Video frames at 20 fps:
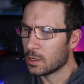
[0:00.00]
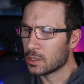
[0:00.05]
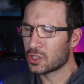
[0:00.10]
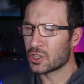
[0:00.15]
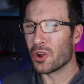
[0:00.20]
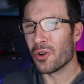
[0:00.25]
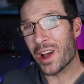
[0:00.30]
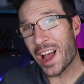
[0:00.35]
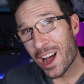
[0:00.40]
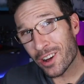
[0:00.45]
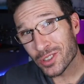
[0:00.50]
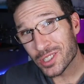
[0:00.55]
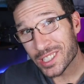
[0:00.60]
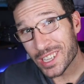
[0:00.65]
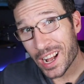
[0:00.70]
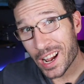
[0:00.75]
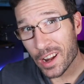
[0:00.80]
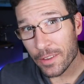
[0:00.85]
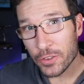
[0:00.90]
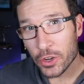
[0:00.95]
So,
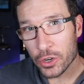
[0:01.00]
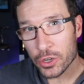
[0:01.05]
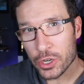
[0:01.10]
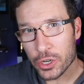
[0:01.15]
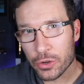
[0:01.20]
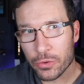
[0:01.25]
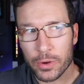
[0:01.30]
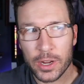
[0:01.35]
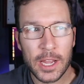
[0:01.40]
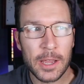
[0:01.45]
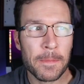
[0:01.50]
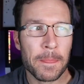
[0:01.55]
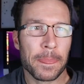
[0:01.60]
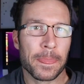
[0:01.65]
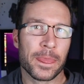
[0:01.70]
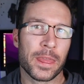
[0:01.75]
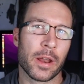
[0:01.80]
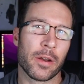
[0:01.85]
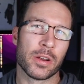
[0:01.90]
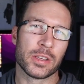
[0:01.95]
outside of your degree,
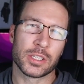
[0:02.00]
there